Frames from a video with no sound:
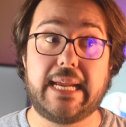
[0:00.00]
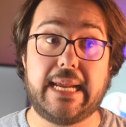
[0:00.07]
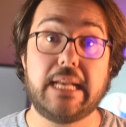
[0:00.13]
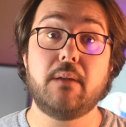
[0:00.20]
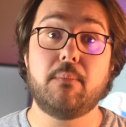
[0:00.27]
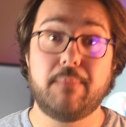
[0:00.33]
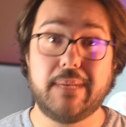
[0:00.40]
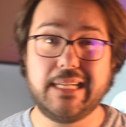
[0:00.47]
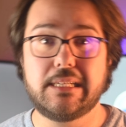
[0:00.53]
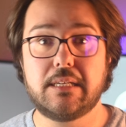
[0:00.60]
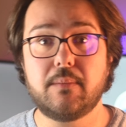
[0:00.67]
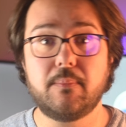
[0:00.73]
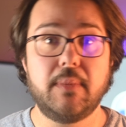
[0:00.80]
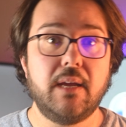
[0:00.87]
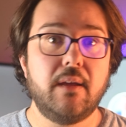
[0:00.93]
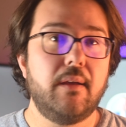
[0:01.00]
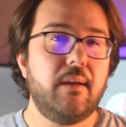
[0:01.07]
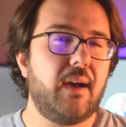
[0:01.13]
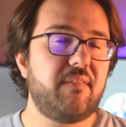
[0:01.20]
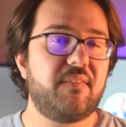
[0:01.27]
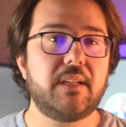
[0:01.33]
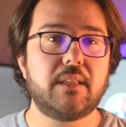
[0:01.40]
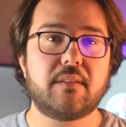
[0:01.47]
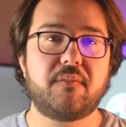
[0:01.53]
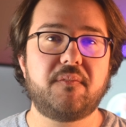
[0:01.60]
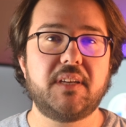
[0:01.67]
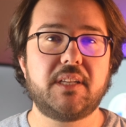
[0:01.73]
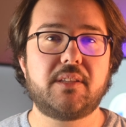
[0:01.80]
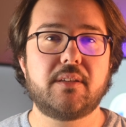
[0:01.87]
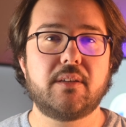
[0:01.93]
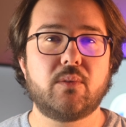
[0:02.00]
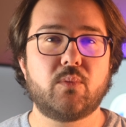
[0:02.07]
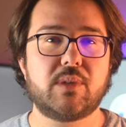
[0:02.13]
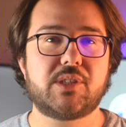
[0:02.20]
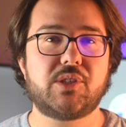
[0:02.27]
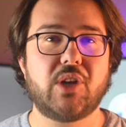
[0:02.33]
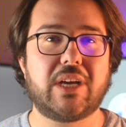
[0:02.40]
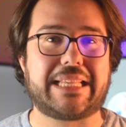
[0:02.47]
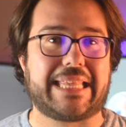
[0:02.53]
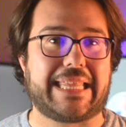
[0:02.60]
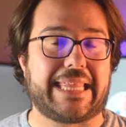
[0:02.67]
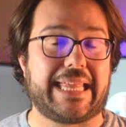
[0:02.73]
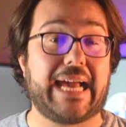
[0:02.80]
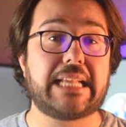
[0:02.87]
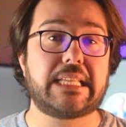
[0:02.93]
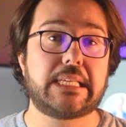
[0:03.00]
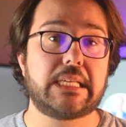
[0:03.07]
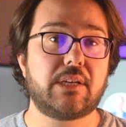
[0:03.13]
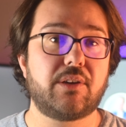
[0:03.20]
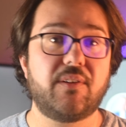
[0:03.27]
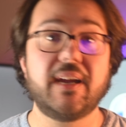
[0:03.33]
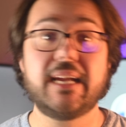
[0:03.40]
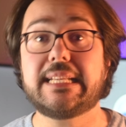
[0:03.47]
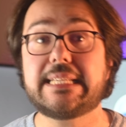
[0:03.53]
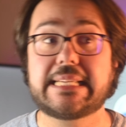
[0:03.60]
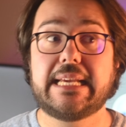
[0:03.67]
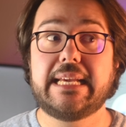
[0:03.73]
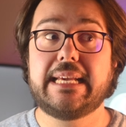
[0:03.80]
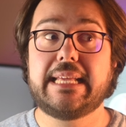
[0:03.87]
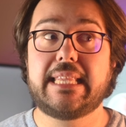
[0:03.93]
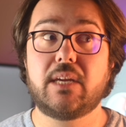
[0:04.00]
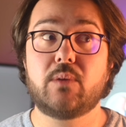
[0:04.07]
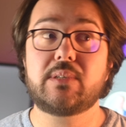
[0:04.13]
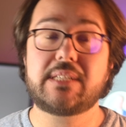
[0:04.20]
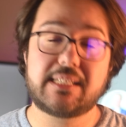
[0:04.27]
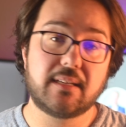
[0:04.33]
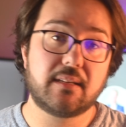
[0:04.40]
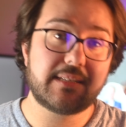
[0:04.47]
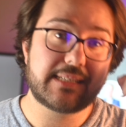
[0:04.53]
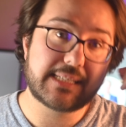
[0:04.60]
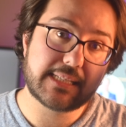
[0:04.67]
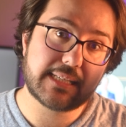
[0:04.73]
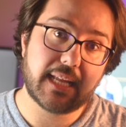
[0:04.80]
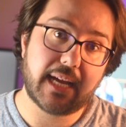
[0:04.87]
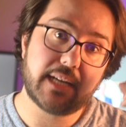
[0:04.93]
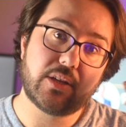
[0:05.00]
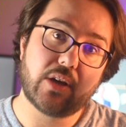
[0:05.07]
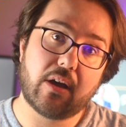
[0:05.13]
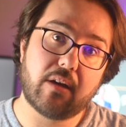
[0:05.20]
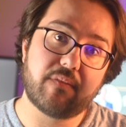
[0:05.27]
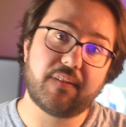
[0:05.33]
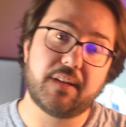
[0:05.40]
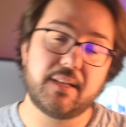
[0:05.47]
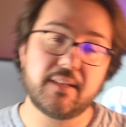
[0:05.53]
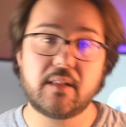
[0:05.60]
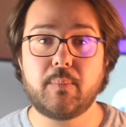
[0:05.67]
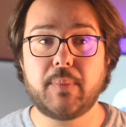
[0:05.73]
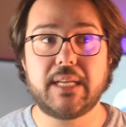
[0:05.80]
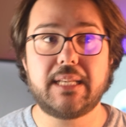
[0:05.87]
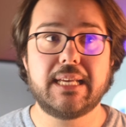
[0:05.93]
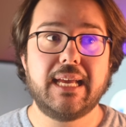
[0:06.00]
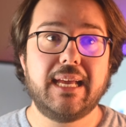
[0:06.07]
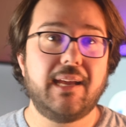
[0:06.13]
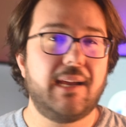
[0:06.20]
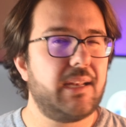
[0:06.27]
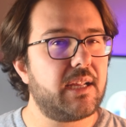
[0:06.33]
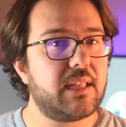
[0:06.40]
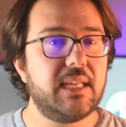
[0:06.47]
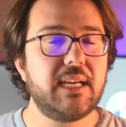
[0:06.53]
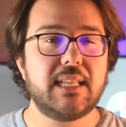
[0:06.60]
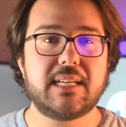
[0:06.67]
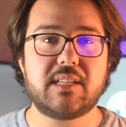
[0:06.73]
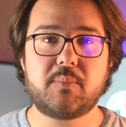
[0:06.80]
in medium, I felt the fit was not that great. They would still slide off a little bit. And I think that's